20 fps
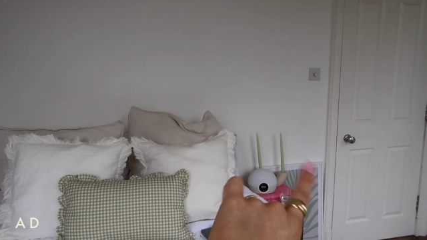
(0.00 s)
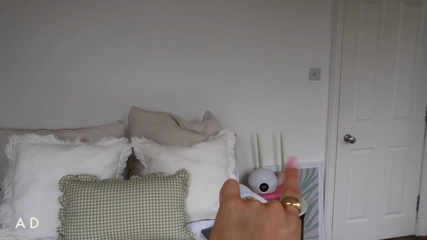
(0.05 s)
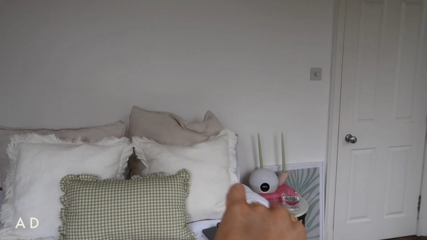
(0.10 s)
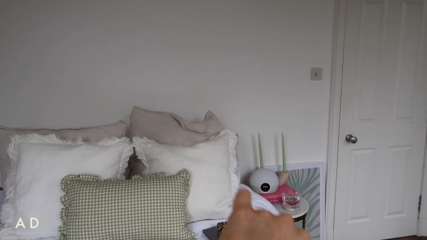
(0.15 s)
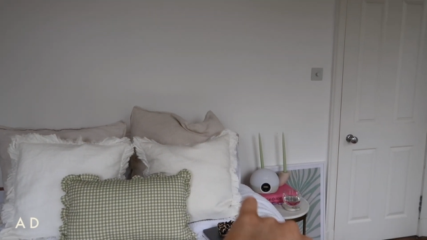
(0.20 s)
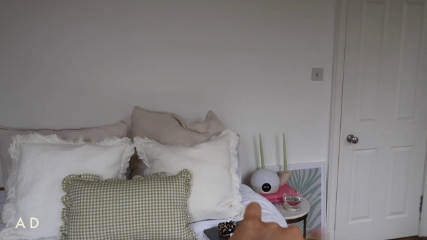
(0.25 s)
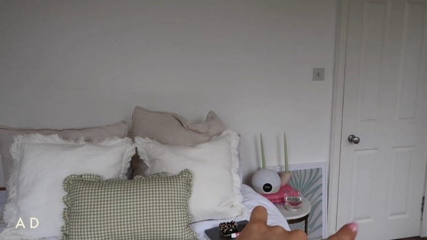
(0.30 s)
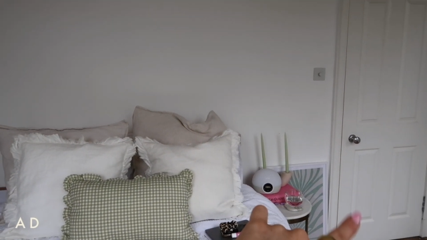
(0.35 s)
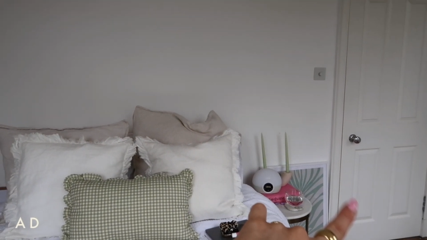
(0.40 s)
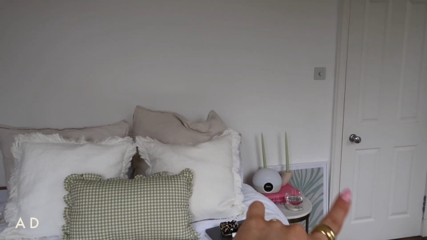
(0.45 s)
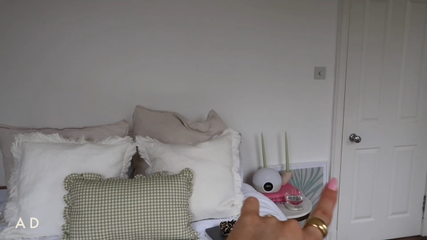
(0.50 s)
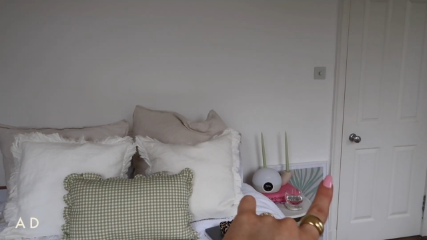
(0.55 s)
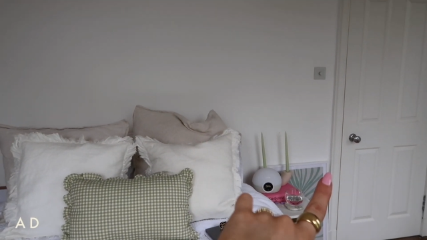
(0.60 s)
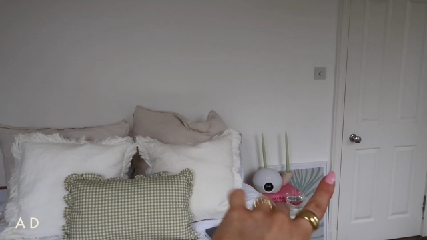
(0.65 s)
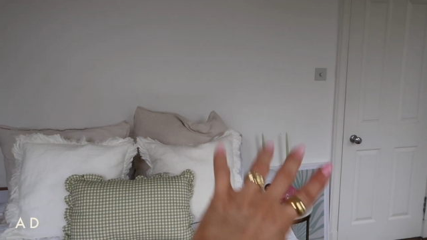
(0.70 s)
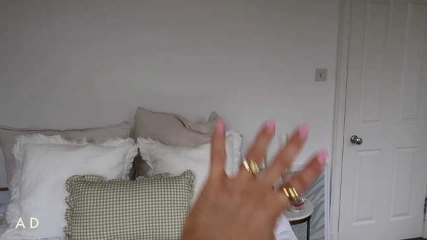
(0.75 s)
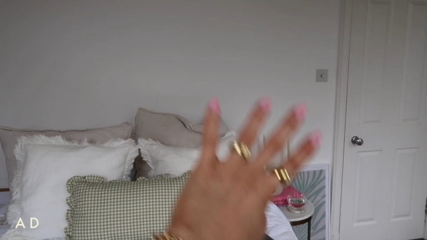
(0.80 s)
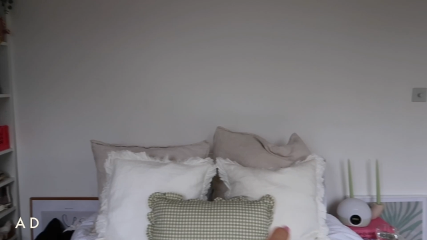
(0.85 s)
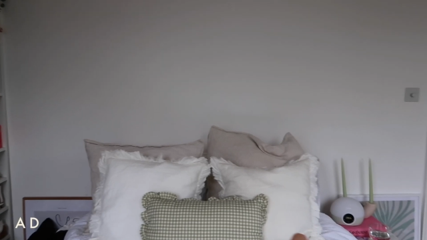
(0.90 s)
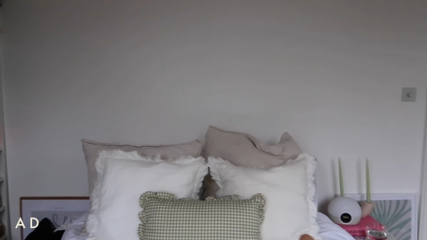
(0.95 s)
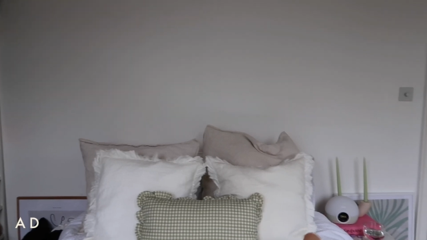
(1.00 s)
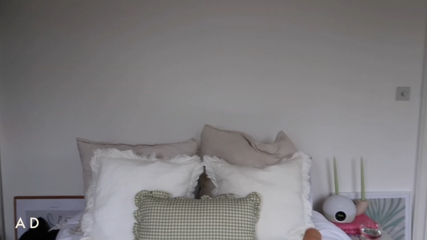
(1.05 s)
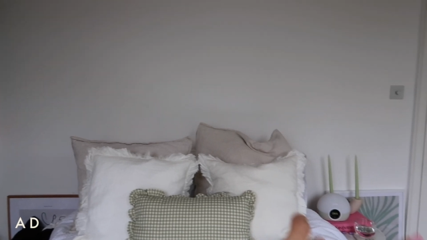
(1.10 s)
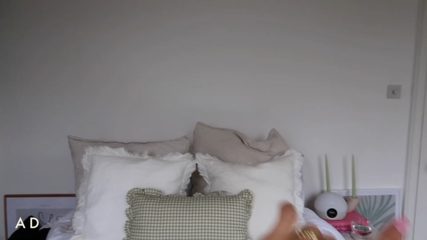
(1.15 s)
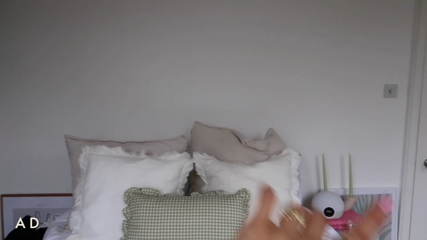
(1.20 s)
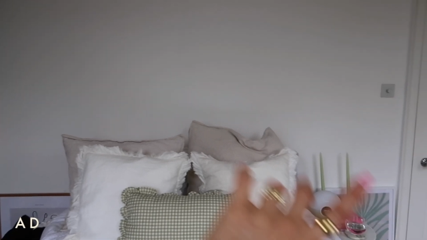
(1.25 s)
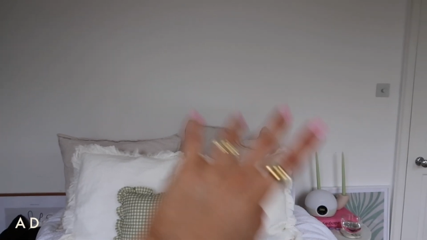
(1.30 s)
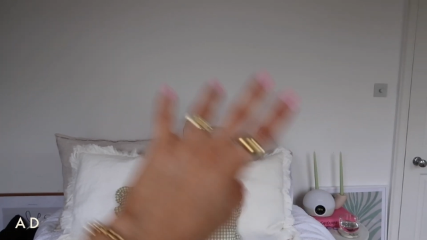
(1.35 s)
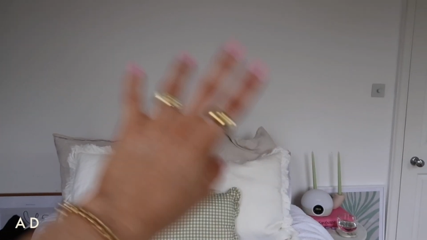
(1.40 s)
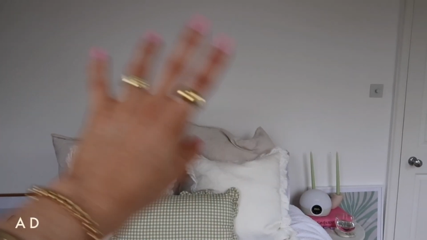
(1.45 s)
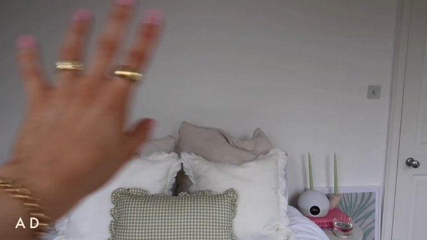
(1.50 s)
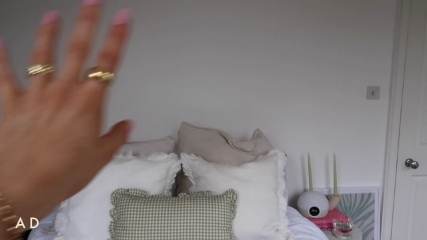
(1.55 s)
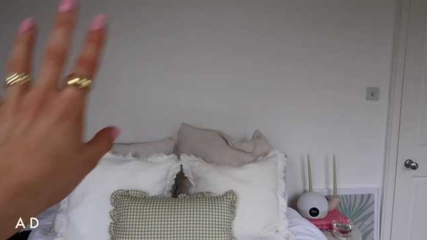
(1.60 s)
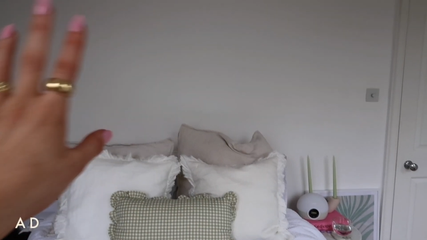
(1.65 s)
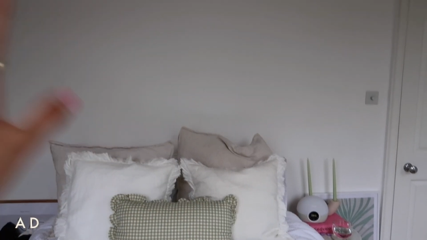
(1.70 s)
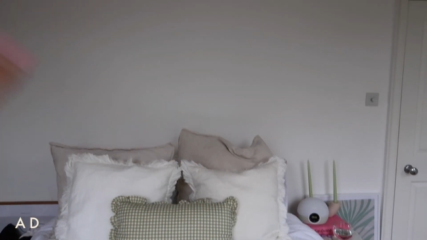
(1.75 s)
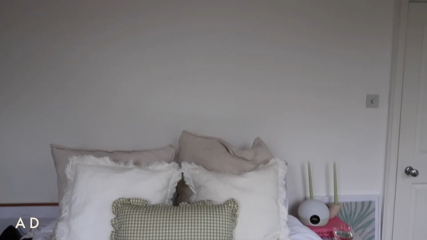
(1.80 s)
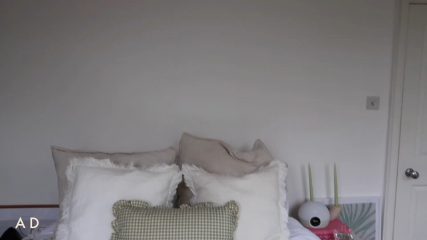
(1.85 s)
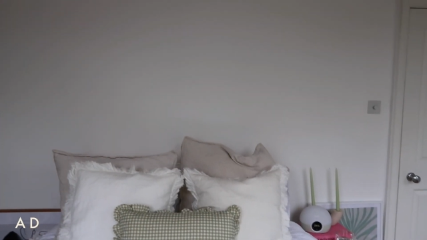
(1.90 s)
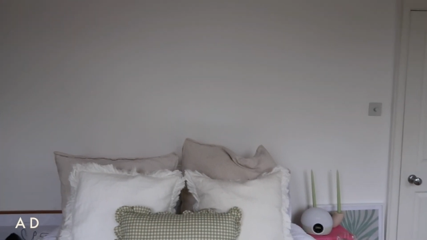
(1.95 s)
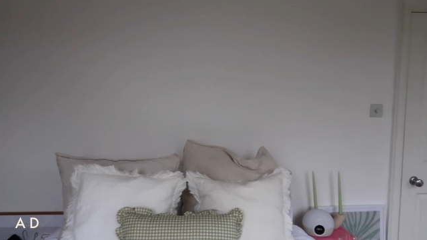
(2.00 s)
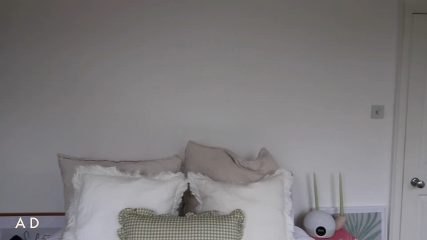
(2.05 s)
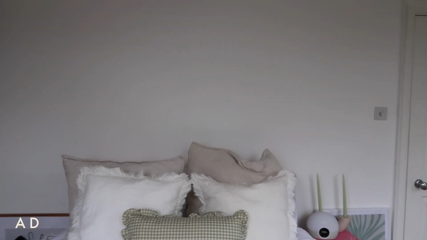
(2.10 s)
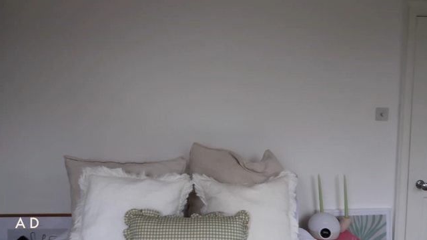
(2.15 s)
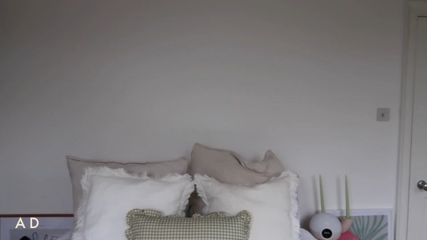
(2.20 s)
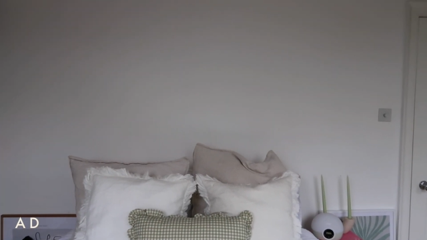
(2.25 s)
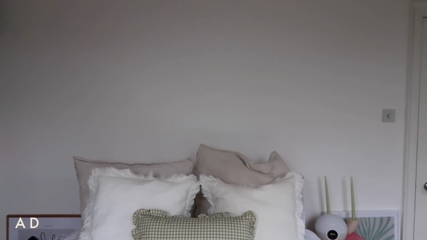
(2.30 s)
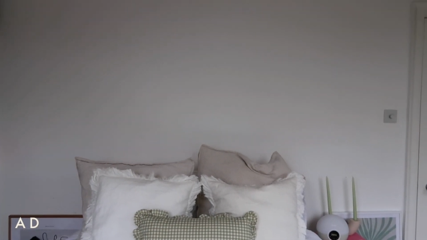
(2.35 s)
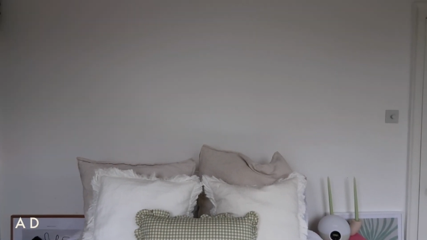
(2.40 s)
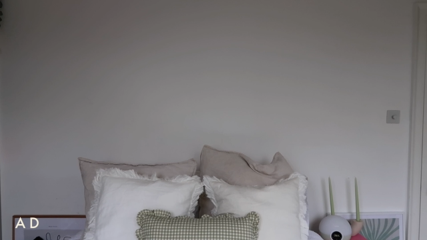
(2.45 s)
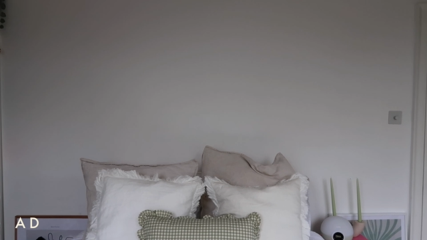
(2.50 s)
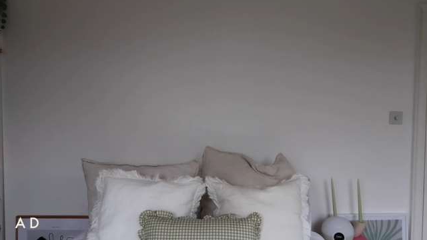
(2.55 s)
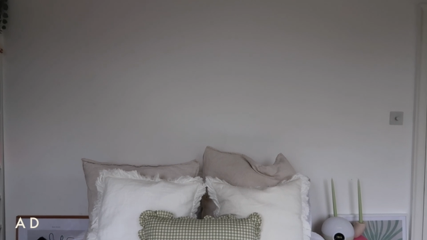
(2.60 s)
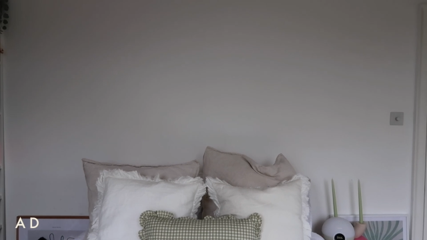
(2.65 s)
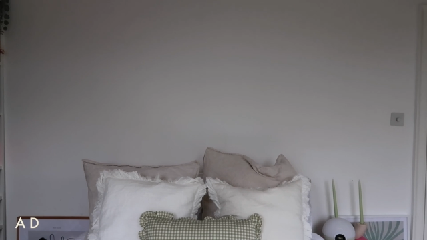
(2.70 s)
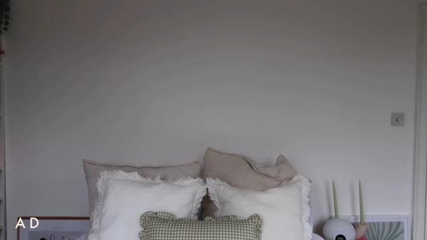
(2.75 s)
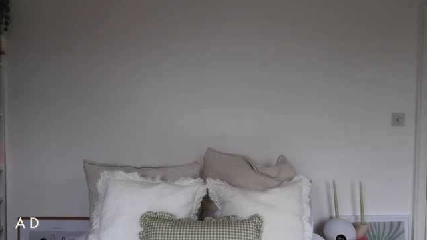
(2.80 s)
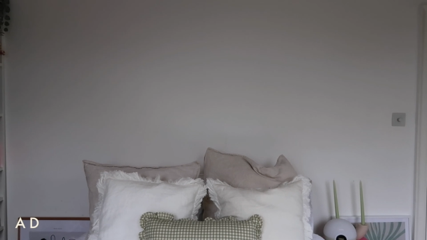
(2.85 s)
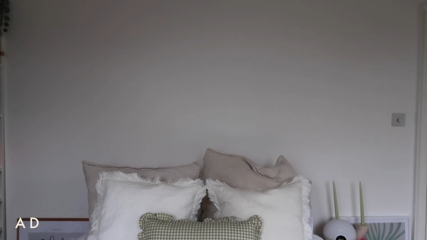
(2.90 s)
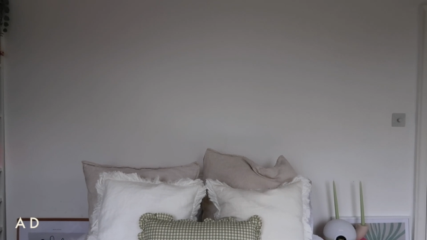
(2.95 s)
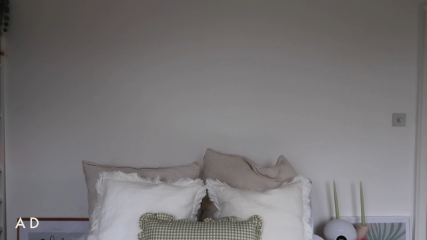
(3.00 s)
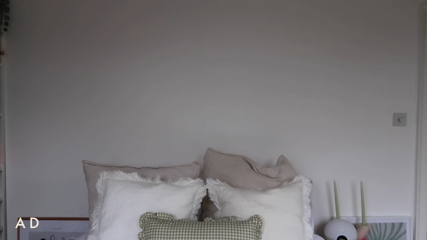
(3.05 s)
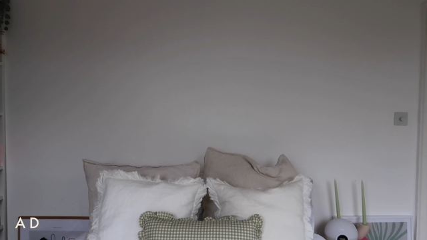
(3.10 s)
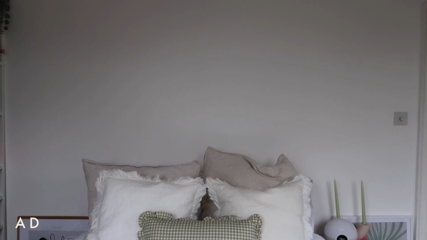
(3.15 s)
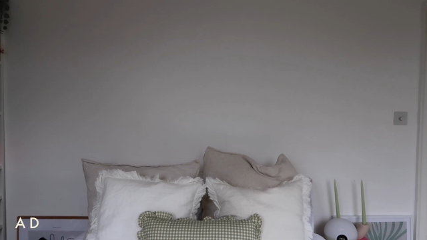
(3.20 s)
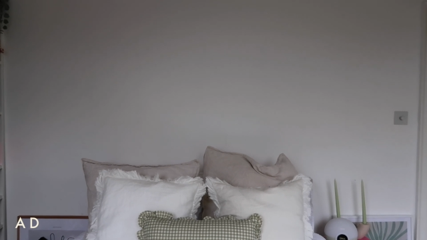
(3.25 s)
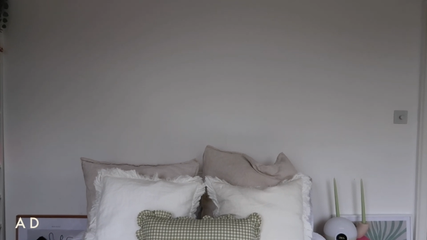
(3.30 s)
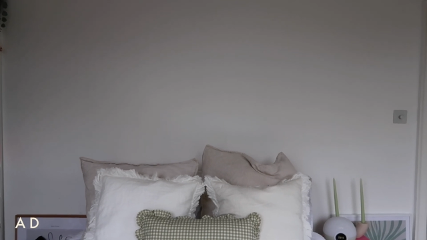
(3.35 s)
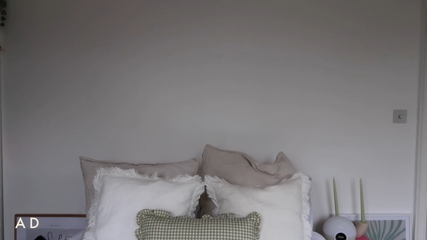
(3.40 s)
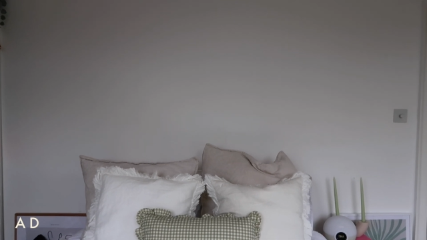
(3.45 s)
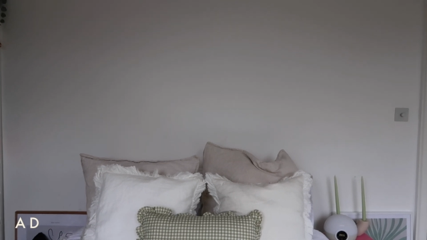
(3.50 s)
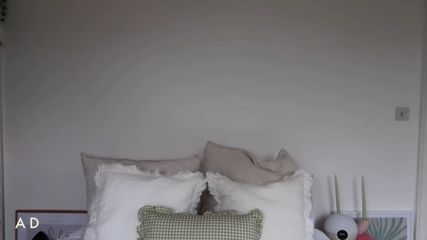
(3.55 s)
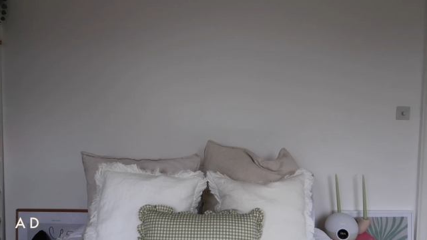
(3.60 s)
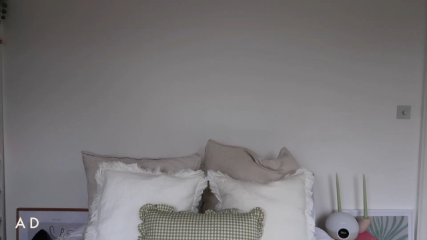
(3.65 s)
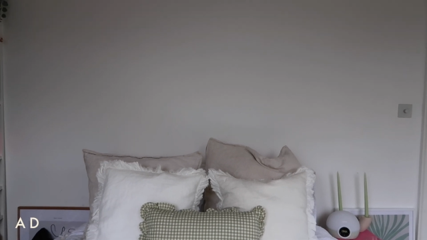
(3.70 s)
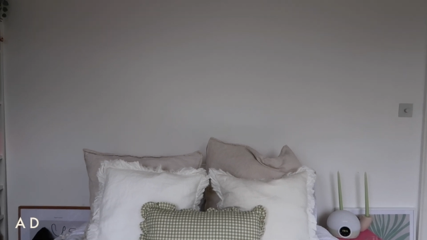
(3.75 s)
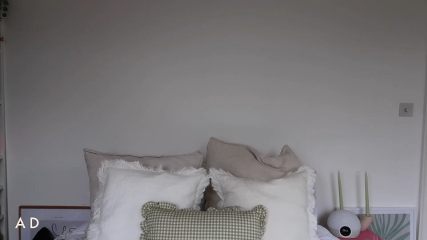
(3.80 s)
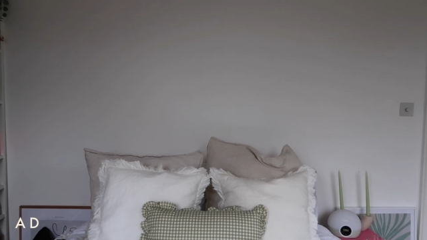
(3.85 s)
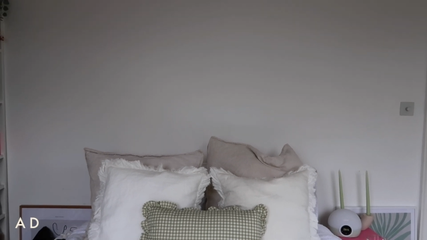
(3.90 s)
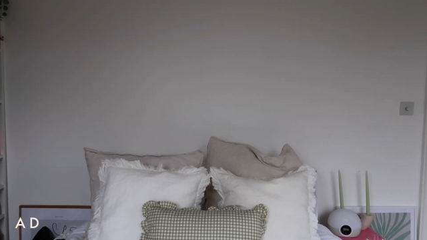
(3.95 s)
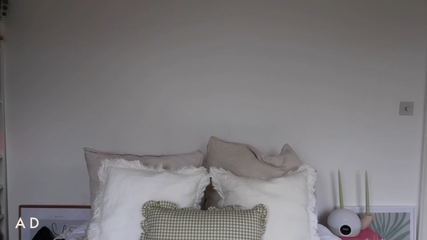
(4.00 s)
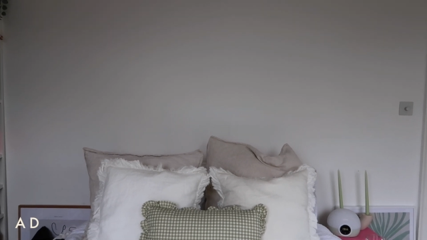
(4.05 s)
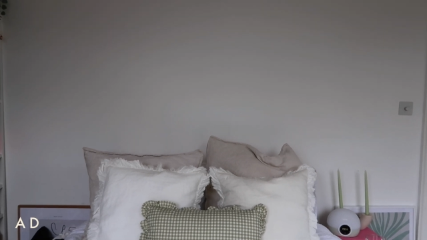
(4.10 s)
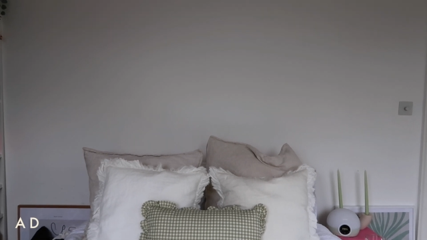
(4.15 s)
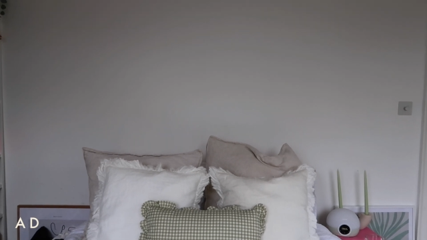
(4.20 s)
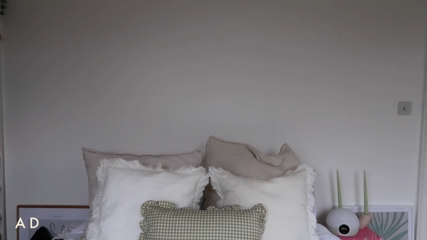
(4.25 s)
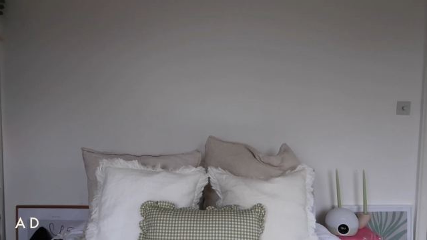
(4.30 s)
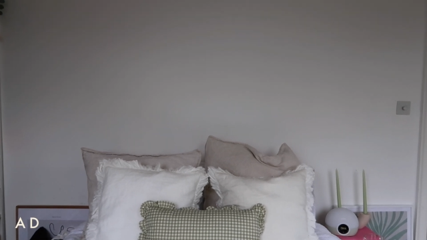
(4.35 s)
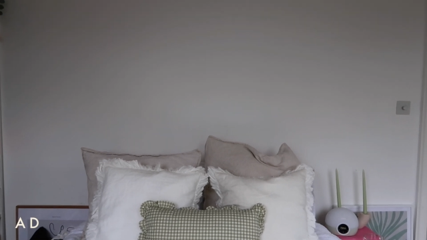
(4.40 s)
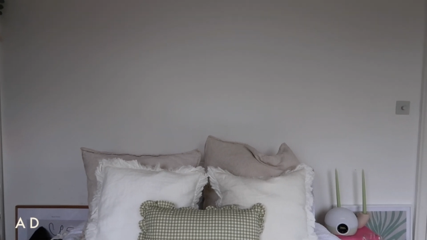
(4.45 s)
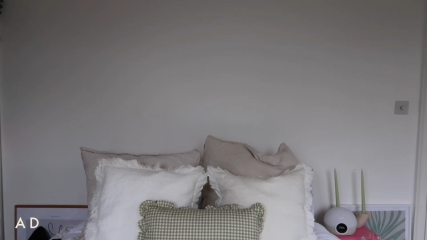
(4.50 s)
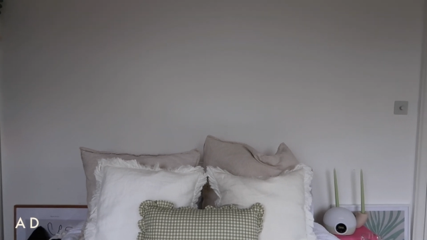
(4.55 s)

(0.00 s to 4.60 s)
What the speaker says: (no speaker visible)